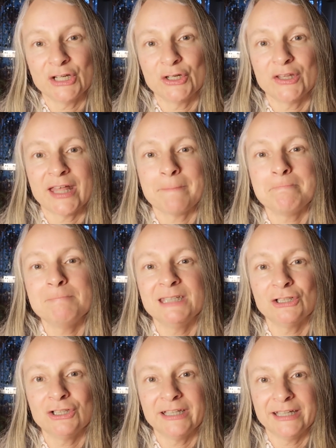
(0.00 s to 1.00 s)
layer, that
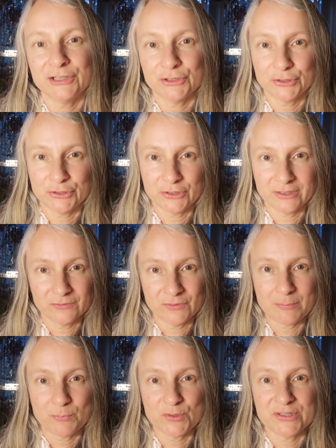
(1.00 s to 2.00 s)
middle layer,
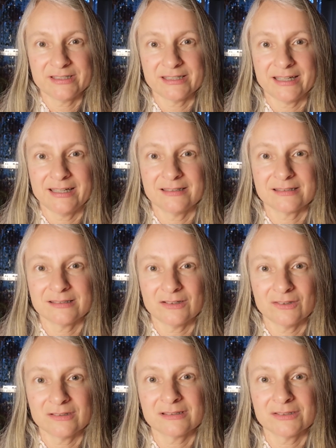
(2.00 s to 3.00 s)
represents
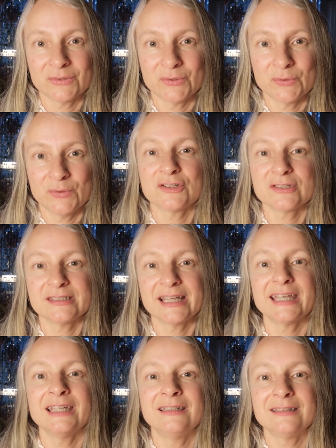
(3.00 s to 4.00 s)
also our
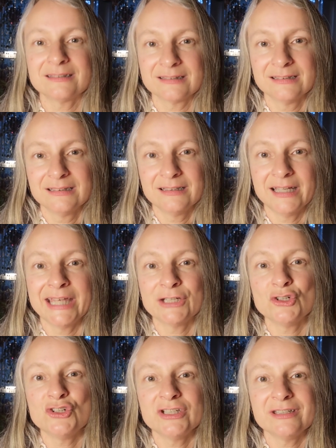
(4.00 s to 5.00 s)
second
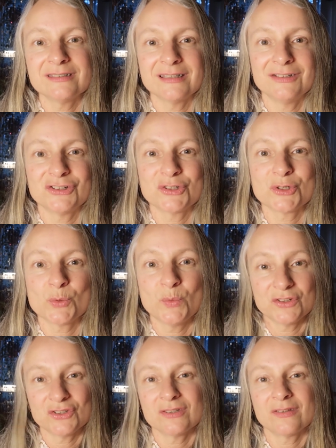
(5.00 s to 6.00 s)
energy center,
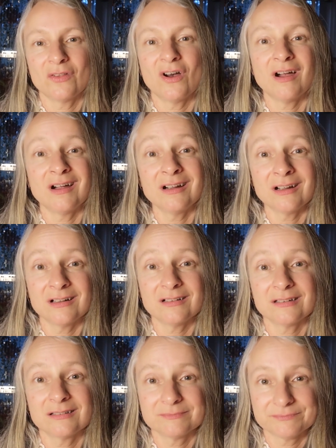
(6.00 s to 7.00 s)
which is the
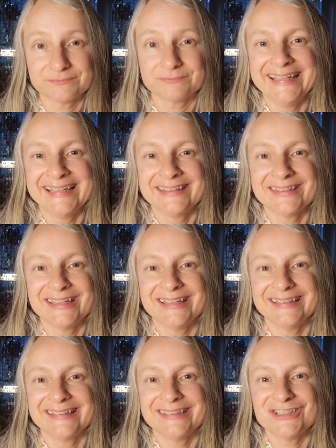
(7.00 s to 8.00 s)
heart. And then
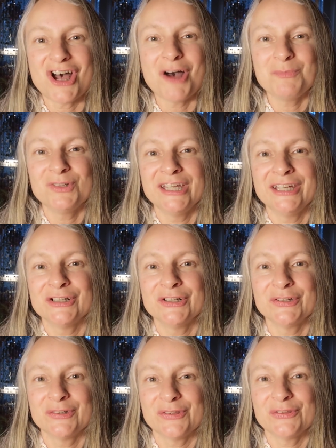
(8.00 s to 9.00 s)
the, the top
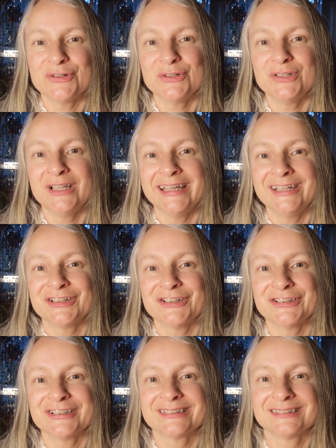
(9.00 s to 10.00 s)
layer, the third
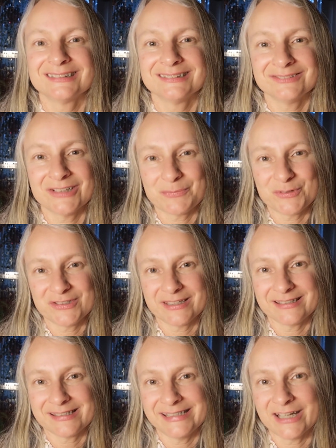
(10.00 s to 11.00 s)
layer,
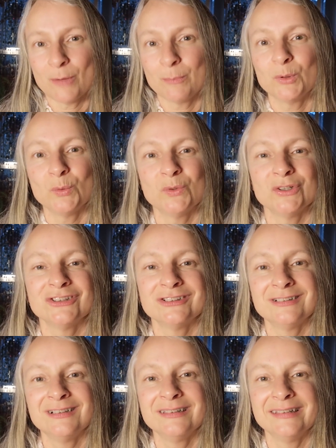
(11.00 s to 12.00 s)
represents the upper
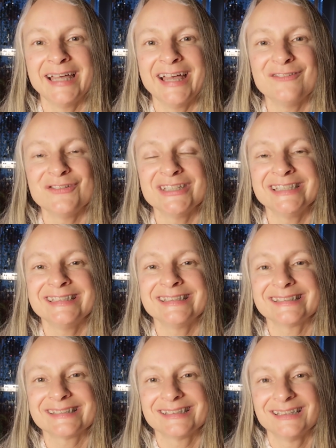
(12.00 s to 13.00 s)
world, the
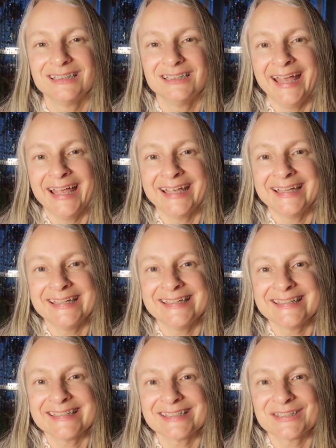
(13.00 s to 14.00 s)
heavens,
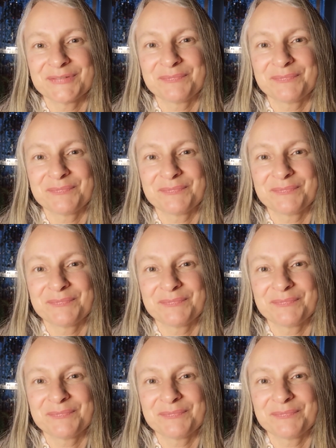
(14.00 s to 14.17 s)
and